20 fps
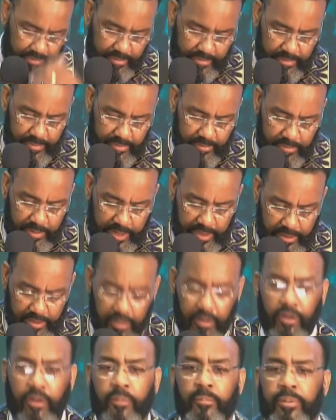Rest
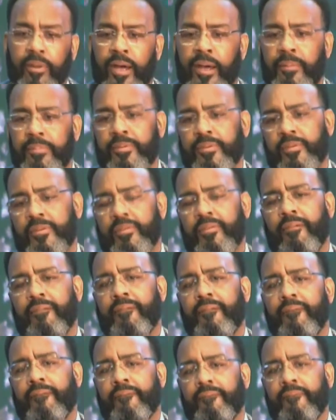on, Pops.
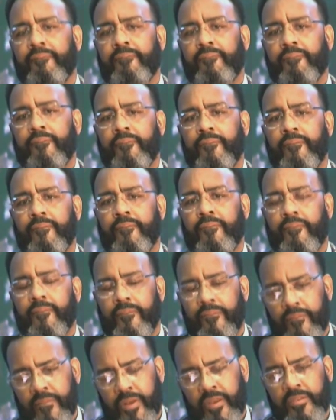
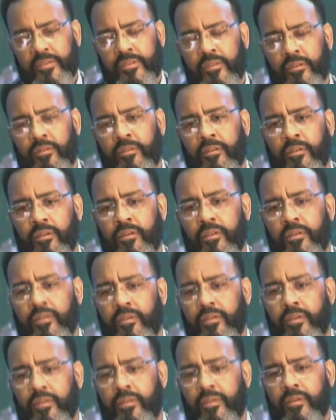Rest on.
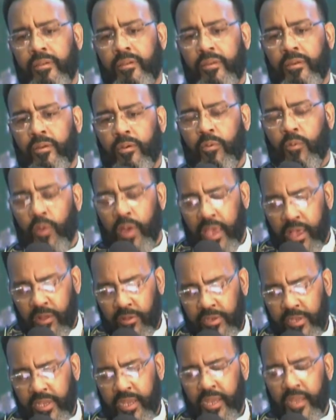Well
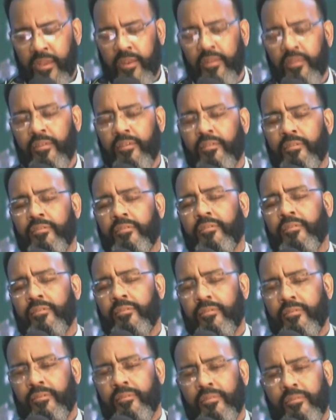done.
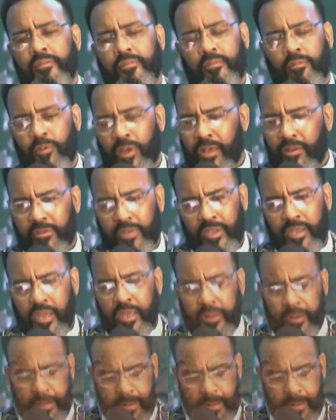Well done.